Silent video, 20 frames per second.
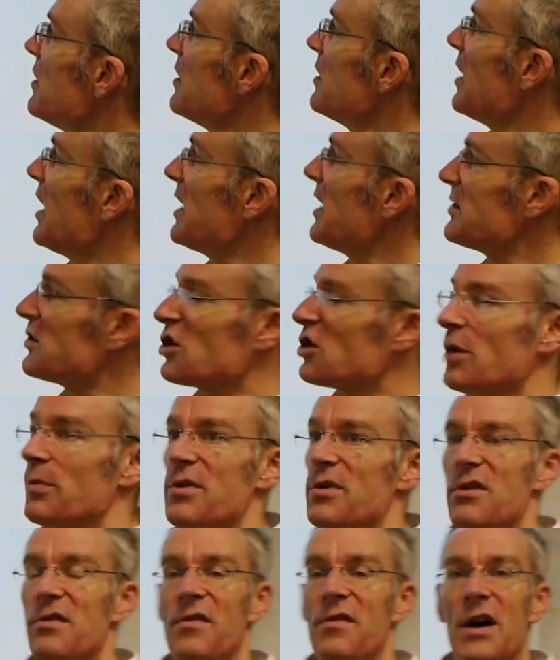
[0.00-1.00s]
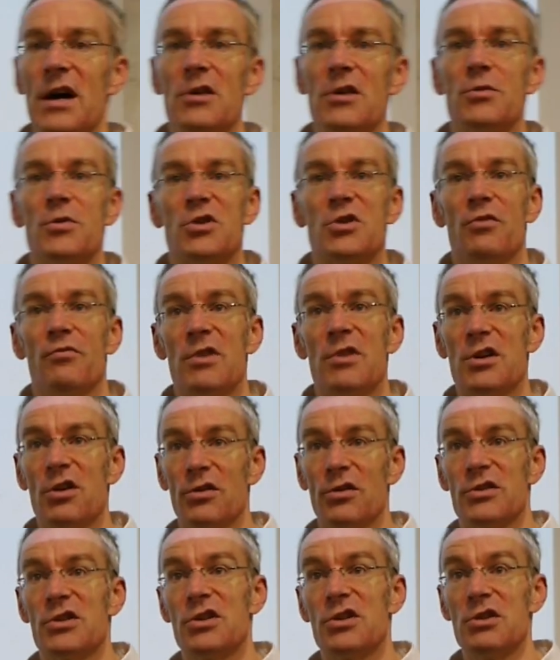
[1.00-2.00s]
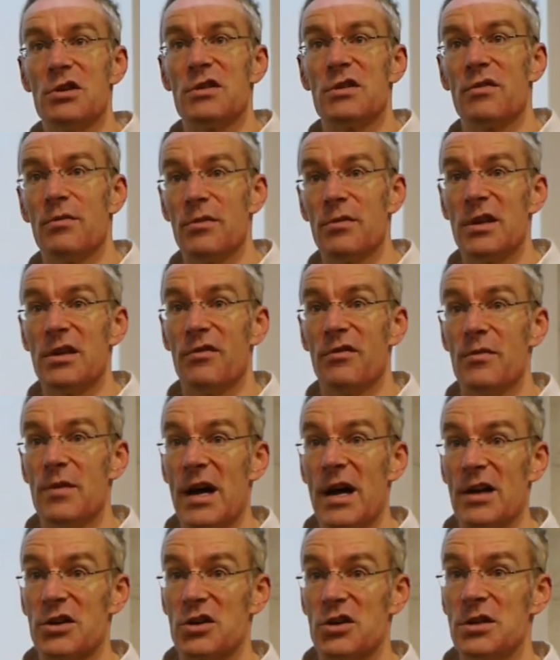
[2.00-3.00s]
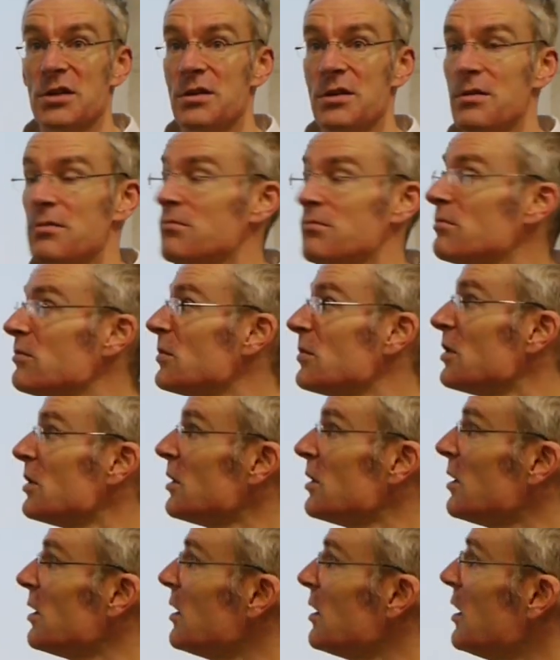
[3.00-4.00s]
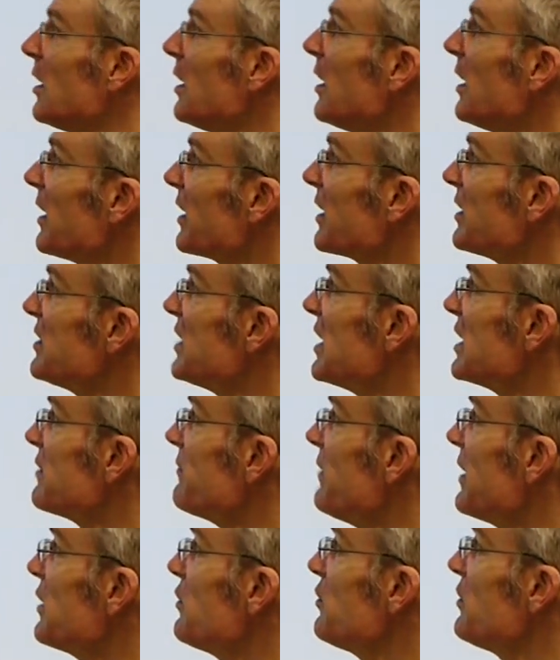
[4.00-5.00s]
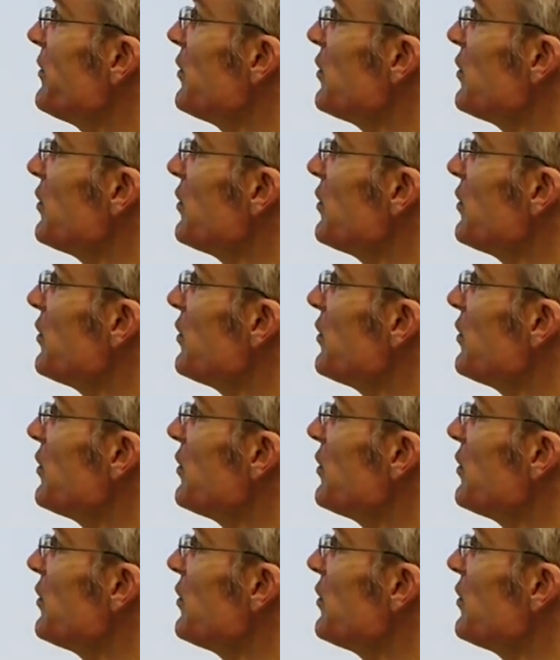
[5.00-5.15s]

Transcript: has a copy of the files which it reconstitutes from the hashes. It contains a record of